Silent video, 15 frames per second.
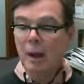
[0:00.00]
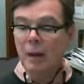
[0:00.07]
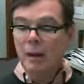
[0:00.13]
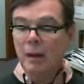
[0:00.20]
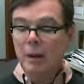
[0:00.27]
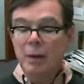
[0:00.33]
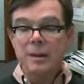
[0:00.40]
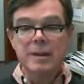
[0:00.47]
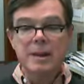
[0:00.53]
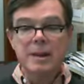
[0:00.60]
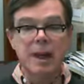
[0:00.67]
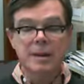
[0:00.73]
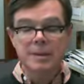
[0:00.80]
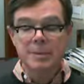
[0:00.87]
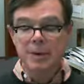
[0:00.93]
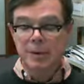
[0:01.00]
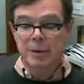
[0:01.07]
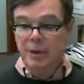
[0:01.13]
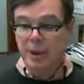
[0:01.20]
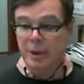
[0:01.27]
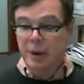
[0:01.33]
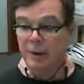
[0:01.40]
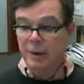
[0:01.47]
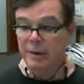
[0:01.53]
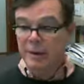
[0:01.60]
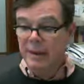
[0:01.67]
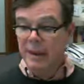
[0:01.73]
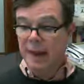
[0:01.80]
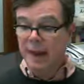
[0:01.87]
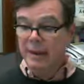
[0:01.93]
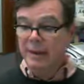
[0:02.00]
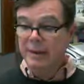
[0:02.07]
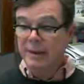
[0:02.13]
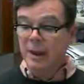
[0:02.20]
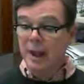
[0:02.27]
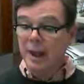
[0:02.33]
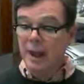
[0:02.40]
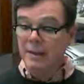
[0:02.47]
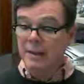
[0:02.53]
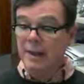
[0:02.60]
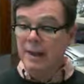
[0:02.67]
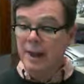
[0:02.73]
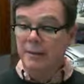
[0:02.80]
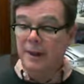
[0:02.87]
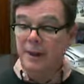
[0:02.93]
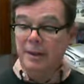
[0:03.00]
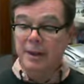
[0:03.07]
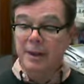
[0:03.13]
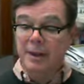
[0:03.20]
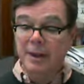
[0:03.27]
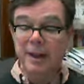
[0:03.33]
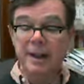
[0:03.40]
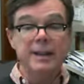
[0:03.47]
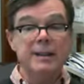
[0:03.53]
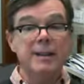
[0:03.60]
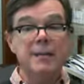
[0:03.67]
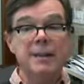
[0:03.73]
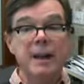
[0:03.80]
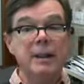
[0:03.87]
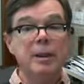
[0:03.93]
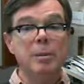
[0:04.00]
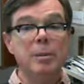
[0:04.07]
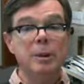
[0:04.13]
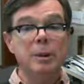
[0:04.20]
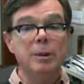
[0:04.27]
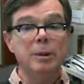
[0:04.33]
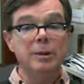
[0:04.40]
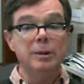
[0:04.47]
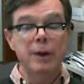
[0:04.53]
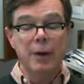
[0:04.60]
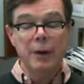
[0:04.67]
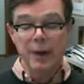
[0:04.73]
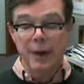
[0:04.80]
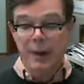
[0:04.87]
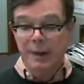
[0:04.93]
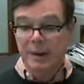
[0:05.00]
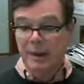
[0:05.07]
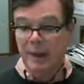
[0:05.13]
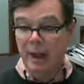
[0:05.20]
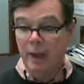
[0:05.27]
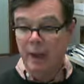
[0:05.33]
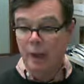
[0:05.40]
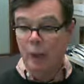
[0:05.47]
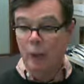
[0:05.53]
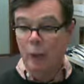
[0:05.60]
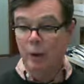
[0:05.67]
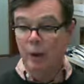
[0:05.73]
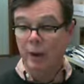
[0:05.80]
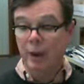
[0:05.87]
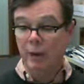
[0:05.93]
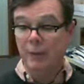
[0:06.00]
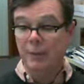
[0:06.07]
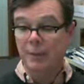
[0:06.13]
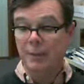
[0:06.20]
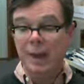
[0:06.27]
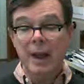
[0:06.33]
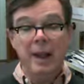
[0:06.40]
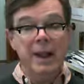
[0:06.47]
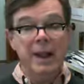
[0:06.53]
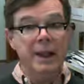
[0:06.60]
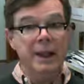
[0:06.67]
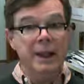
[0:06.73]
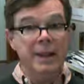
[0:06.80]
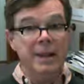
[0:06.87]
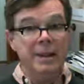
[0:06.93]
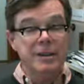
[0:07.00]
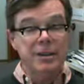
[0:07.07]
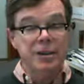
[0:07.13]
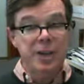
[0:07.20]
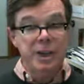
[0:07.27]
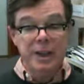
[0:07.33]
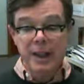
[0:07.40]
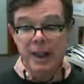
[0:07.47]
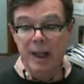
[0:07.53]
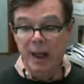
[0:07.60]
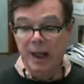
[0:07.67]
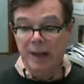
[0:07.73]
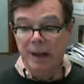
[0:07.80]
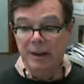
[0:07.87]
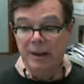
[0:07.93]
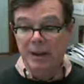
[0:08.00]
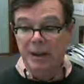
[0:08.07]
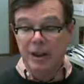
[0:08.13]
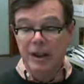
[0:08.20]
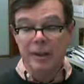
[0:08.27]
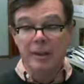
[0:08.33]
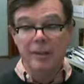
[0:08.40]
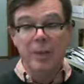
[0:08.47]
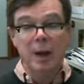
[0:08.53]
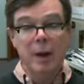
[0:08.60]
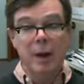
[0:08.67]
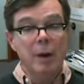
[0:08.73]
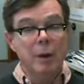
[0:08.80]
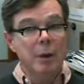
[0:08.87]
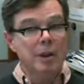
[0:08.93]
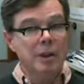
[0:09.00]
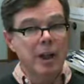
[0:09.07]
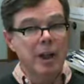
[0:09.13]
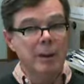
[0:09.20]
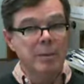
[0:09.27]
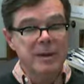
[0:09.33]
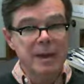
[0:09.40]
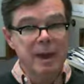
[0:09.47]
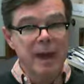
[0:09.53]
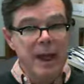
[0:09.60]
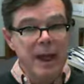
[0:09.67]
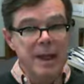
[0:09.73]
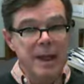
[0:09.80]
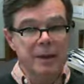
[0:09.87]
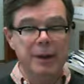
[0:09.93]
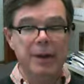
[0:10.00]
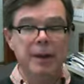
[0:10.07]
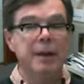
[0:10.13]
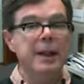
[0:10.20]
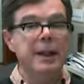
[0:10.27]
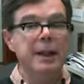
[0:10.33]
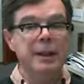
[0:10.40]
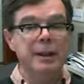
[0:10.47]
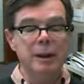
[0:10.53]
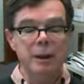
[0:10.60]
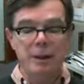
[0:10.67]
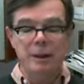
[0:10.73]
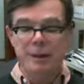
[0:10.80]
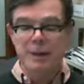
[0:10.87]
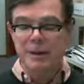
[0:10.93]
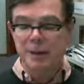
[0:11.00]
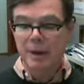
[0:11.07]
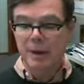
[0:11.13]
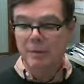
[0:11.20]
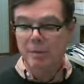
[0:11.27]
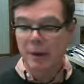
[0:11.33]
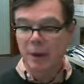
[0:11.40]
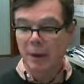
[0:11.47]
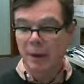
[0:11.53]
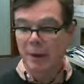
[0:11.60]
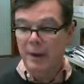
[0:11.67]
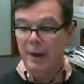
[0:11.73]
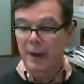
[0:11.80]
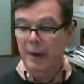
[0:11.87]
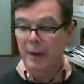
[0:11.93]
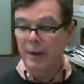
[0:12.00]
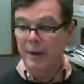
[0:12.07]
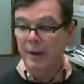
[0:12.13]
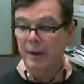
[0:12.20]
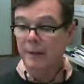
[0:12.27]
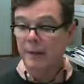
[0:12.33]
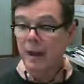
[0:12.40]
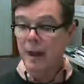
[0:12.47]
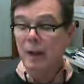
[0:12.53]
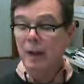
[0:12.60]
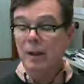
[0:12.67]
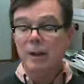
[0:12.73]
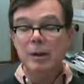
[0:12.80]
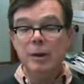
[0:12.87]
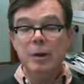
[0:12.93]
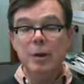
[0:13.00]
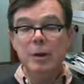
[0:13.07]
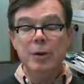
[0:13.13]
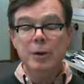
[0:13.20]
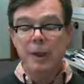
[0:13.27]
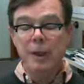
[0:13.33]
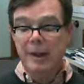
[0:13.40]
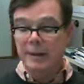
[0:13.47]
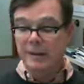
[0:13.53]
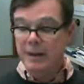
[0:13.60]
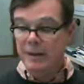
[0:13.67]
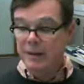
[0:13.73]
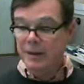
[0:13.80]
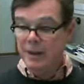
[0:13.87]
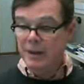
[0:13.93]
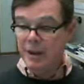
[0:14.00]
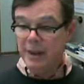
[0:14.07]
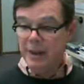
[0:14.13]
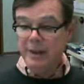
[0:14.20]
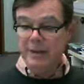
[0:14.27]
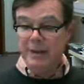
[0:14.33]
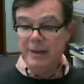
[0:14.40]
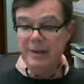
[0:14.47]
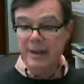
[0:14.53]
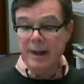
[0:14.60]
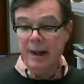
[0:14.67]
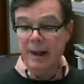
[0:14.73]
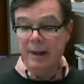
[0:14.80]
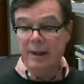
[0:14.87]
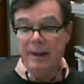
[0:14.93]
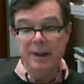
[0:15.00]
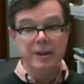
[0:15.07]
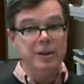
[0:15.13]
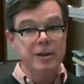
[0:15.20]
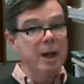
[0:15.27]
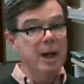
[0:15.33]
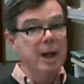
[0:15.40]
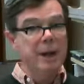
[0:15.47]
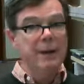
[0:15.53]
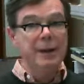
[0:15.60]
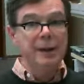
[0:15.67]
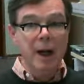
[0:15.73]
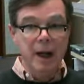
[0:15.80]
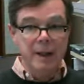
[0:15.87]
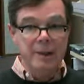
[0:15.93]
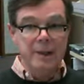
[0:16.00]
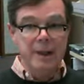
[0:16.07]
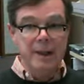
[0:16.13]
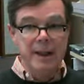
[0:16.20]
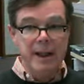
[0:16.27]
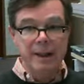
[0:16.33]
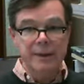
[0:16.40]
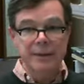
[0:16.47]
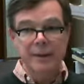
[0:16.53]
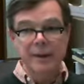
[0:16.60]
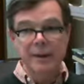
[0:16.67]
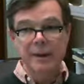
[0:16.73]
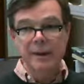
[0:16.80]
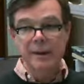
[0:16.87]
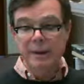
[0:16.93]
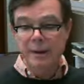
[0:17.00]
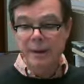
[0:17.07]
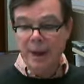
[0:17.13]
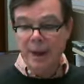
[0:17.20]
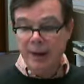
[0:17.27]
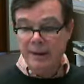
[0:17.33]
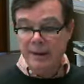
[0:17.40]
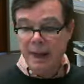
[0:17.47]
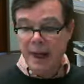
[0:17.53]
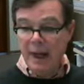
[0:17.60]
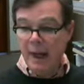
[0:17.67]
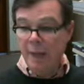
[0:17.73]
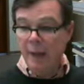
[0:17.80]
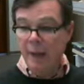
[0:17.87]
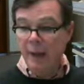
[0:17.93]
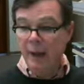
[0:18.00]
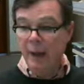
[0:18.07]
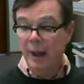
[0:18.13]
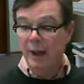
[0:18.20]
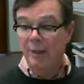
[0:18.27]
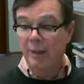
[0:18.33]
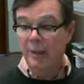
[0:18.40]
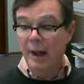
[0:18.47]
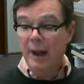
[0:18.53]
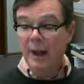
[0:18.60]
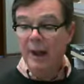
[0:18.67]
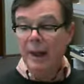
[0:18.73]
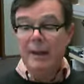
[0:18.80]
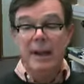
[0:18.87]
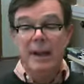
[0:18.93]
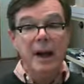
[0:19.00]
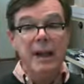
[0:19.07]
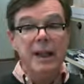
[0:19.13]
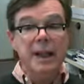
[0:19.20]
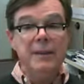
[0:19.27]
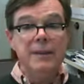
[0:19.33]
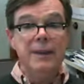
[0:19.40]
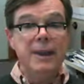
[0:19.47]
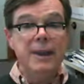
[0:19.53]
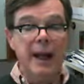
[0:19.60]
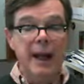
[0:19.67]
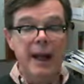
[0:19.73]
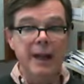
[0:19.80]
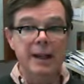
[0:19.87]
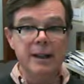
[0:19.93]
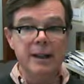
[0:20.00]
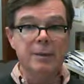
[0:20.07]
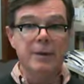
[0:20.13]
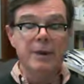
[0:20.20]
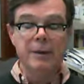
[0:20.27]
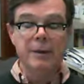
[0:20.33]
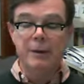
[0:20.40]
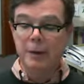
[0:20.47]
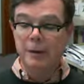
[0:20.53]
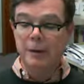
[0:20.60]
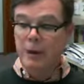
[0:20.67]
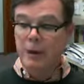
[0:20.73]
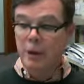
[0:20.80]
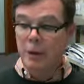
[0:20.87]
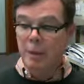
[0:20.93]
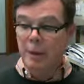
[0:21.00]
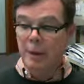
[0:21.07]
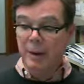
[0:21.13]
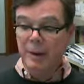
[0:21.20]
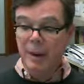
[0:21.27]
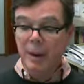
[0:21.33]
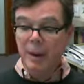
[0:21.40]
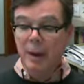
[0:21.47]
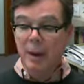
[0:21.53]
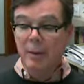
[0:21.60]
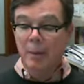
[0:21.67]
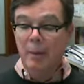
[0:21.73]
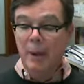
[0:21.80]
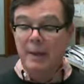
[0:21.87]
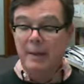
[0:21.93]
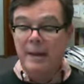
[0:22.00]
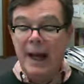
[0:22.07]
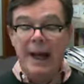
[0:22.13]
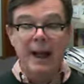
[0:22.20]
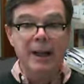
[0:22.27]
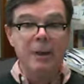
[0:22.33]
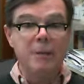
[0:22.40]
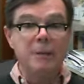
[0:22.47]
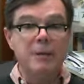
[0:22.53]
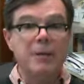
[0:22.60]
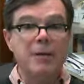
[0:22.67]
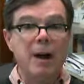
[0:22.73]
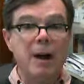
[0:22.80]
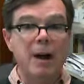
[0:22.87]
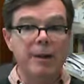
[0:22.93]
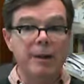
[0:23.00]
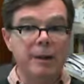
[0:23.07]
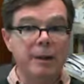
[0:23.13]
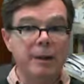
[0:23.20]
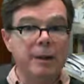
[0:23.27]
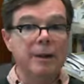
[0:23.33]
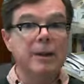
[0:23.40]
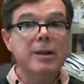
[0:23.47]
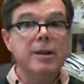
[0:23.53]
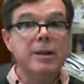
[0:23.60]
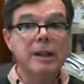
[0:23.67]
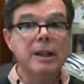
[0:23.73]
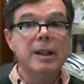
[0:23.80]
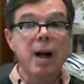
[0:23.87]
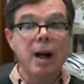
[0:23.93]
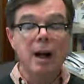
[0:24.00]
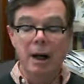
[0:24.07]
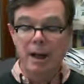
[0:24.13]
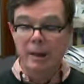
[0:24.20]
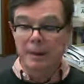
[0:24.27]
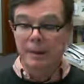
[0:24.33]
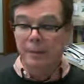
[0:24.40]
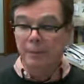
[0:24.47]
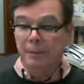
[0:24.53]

Luke's gospel shows that God's salvation is available to the entire world. In his genealogy, which comes later in Luke's birth narrative, Luke traces Jesus' heritage not to David, not to Abraham, not even to Adam, the first human, but to Adam's father, to God.